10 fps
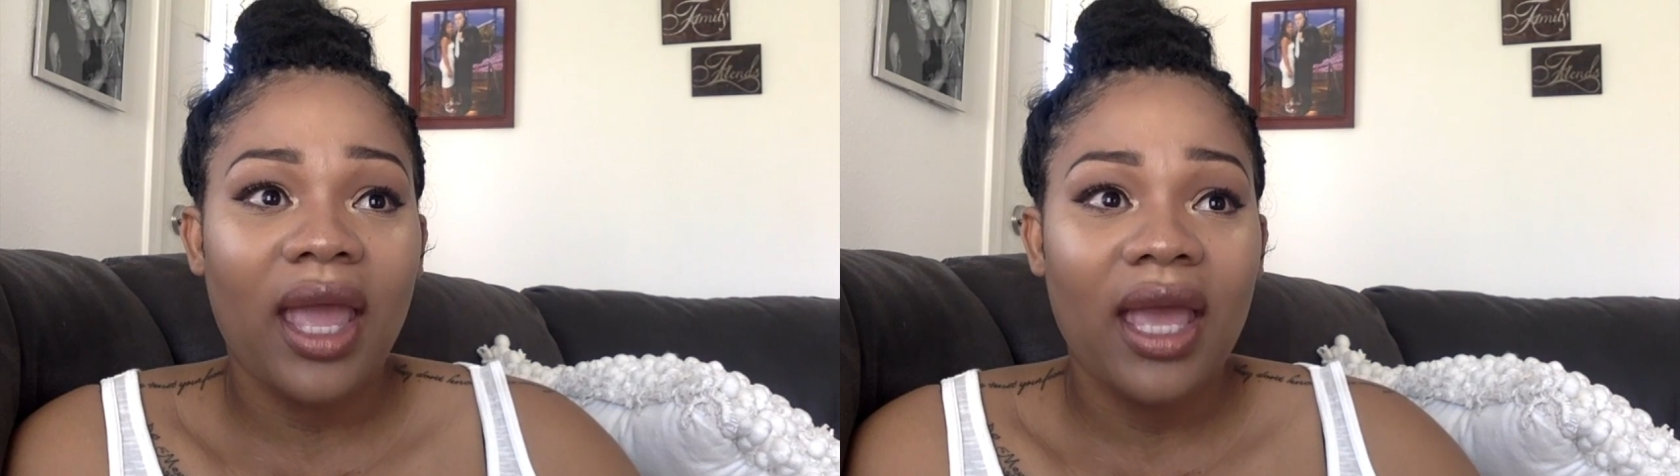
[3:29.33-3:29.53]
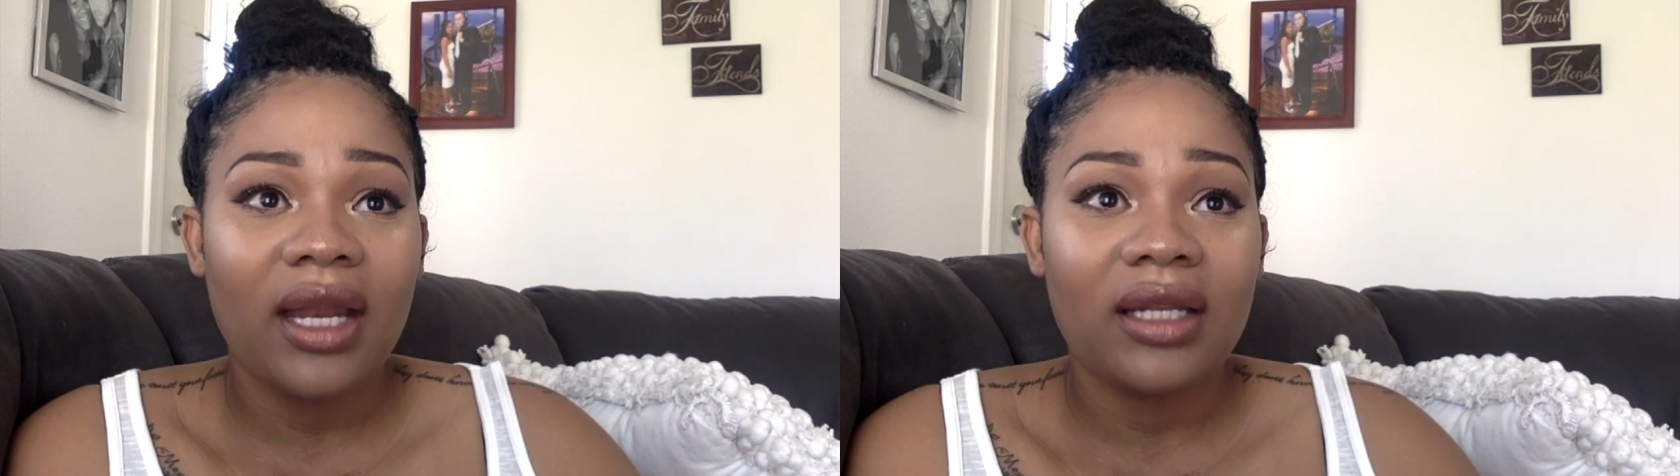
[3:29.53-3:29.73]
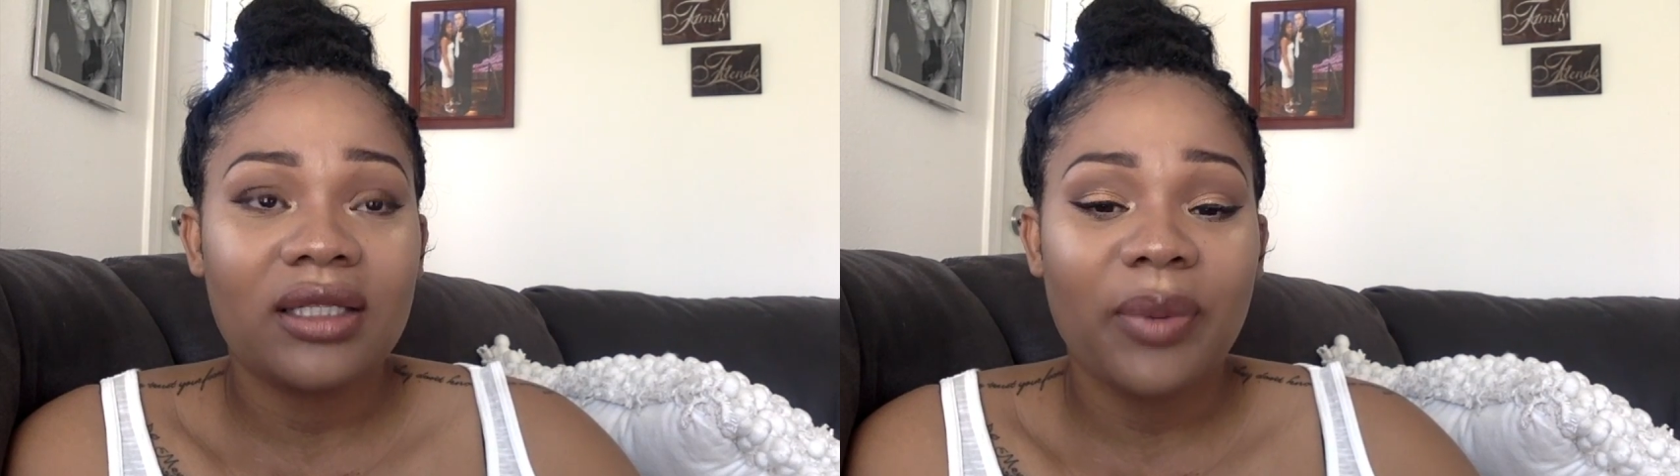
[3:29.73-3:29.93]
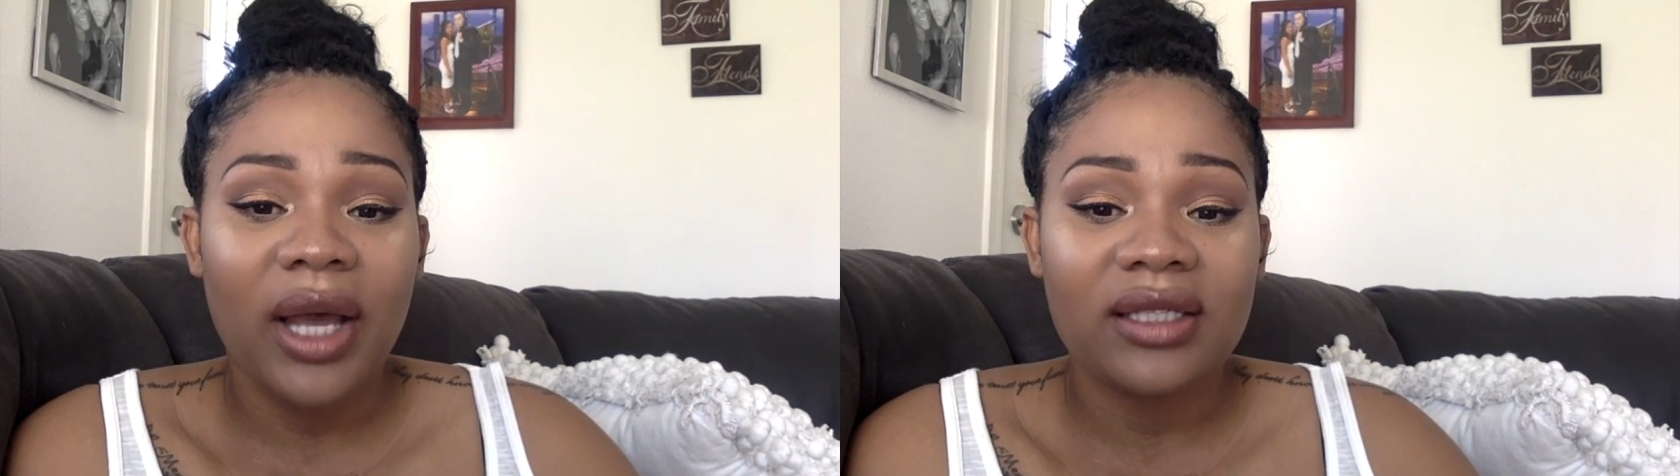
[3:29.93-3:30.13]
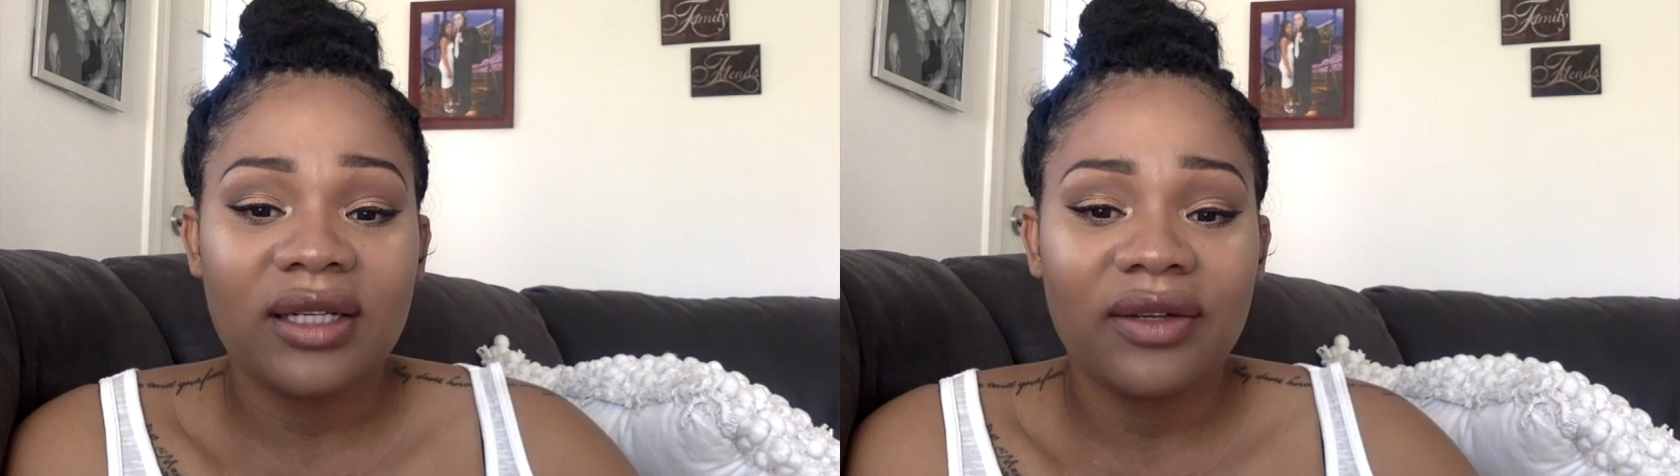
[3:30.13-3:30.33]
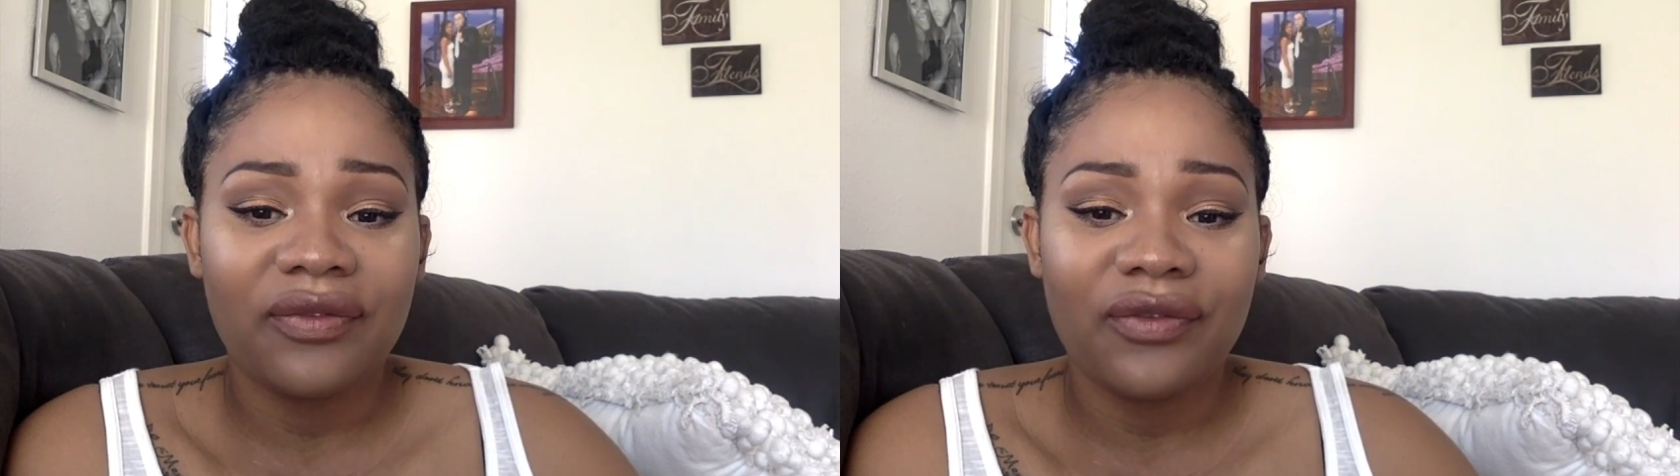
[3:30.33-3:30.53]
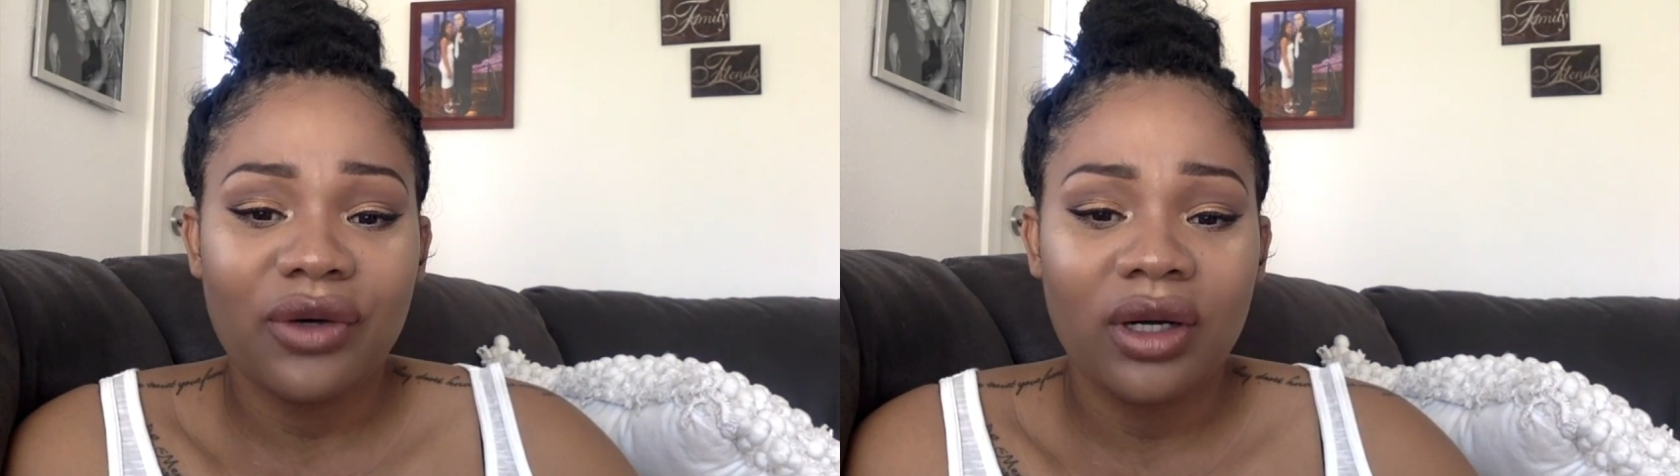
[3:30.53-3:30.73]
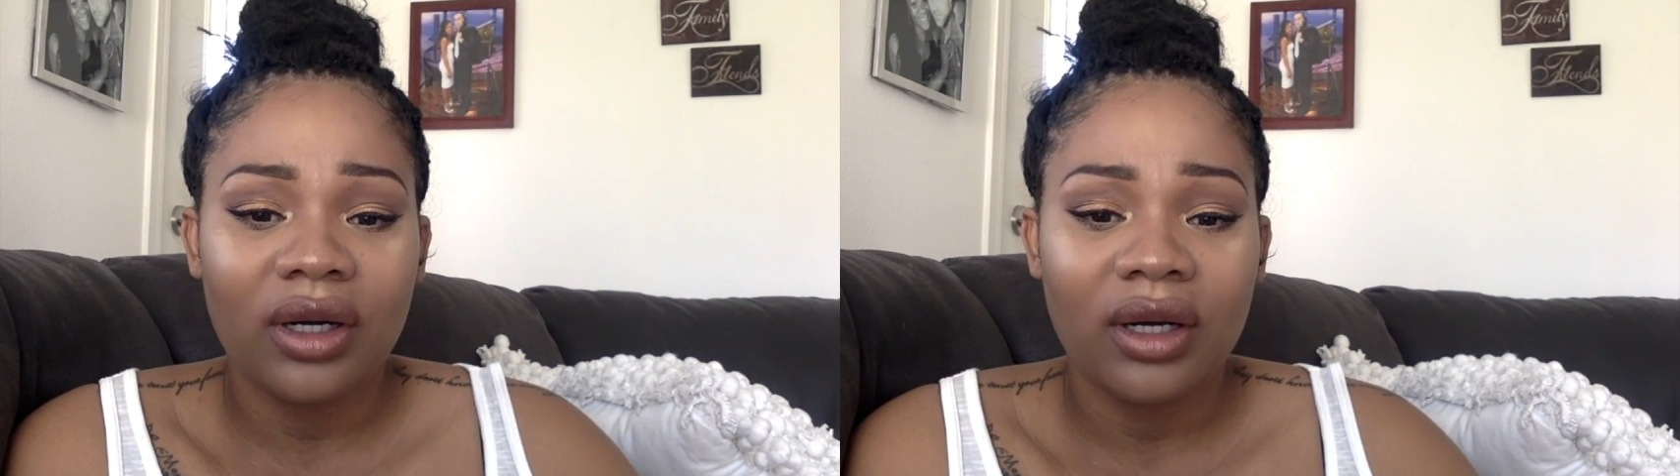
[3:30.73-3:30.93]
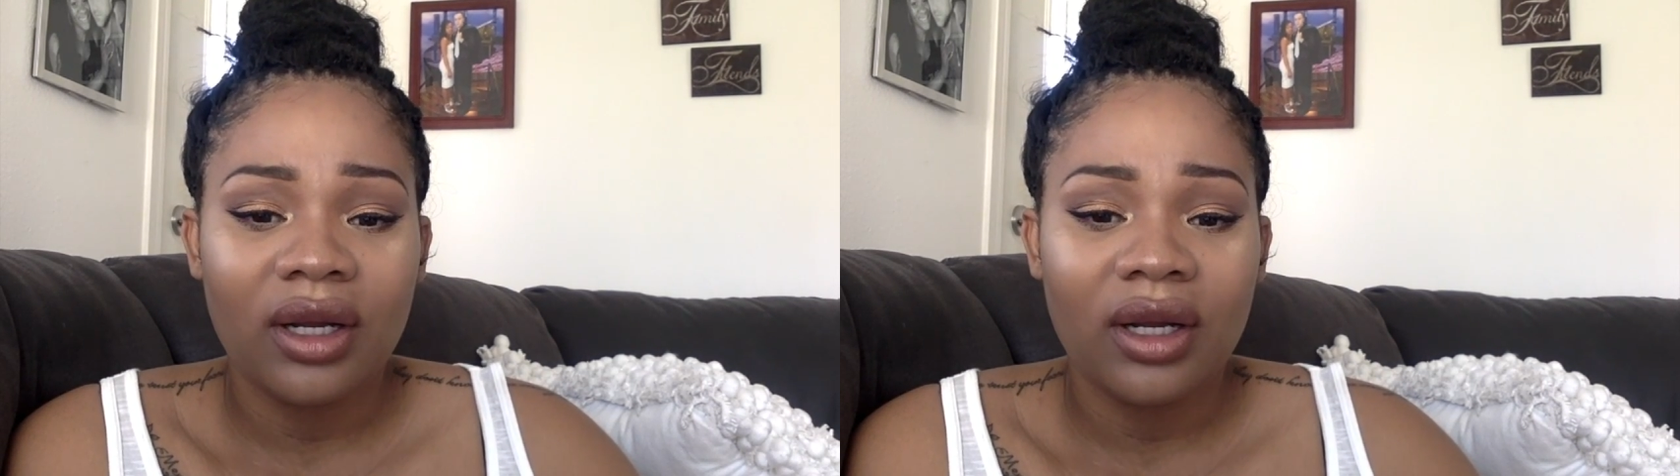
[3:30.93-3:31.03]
and it's positive for